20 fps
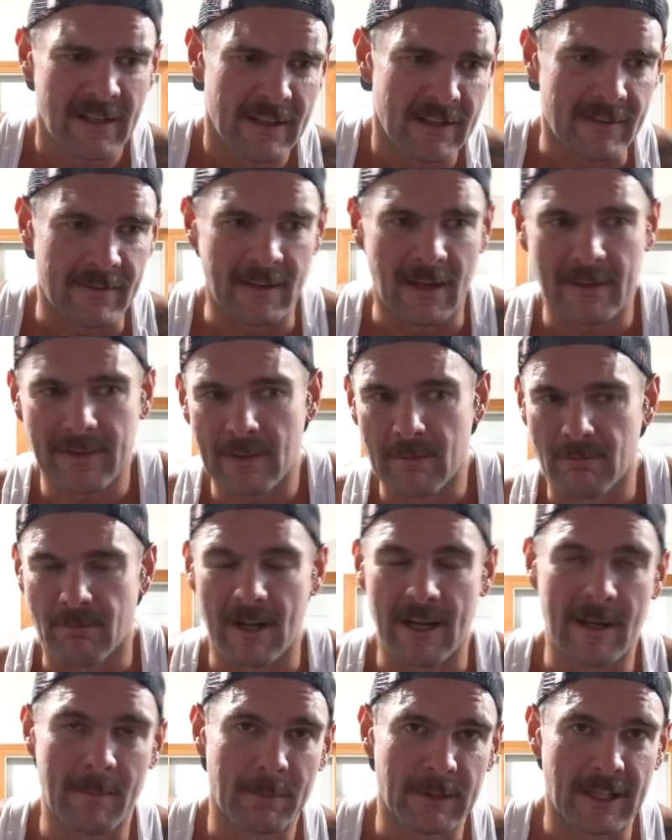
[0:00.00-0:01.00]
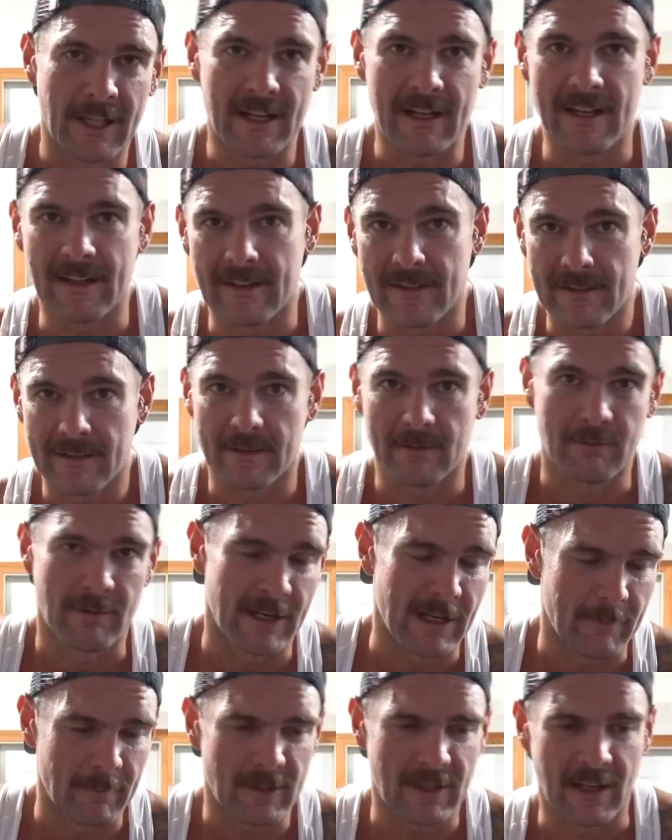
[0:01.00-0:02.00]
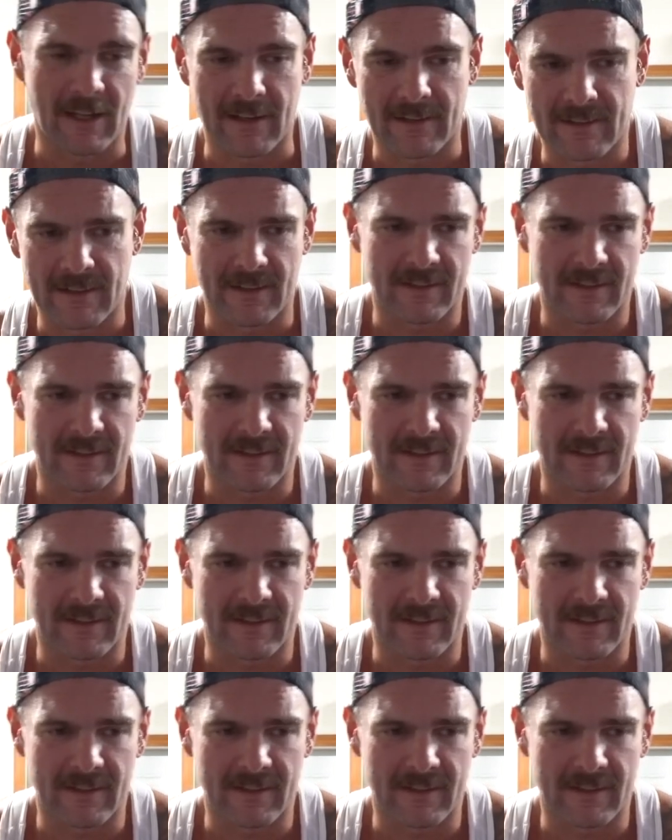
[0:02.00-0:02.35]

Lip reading: It's not the ramp light, it's the ramp test.